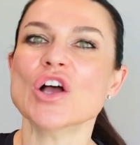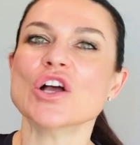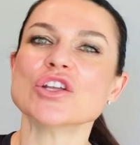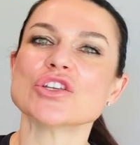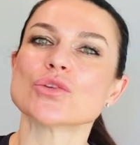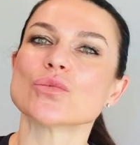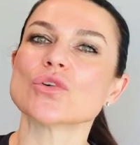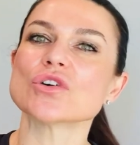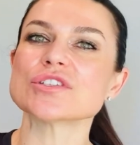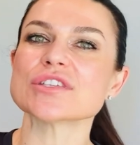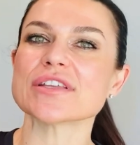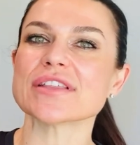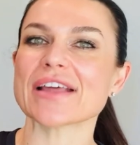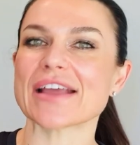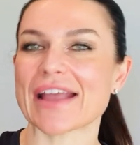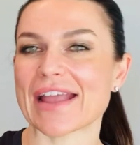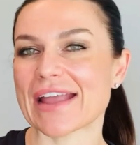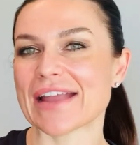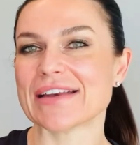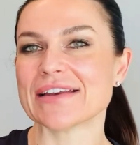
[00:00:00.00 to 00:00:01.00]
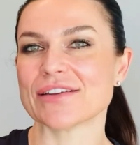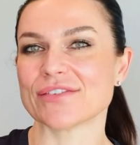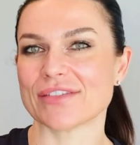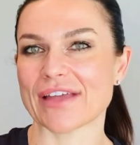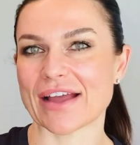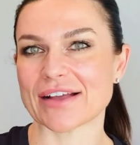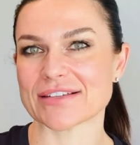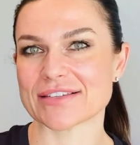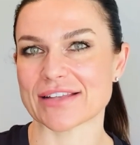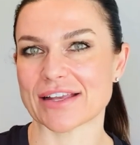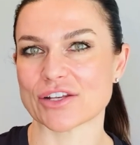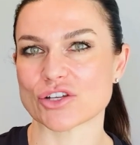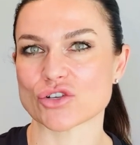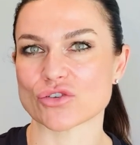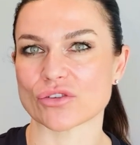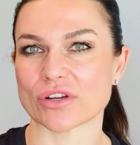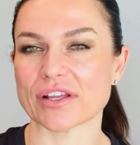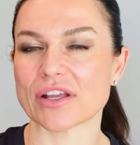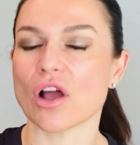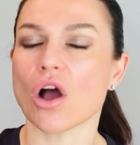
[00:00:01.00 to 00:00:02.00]
Towards the end of that
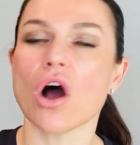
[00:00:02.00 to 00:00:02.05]
century,